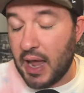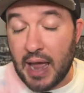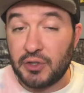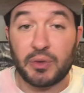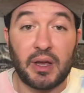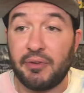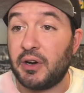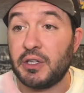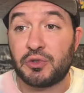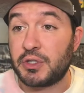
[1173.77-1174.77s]
entering a
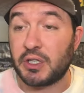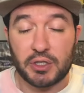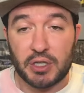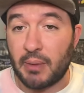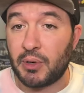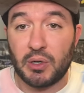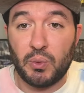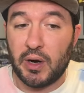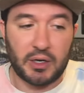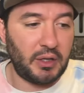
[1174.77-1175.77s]
very interesting summer
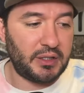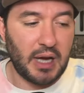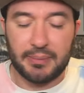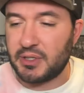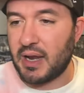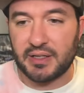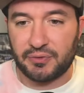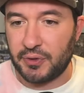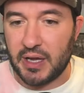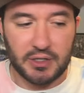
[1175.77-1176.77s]
where Klay Thompson has
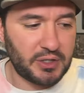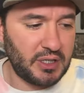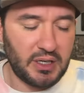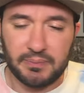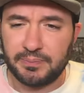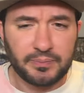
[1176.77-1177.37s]
free agency and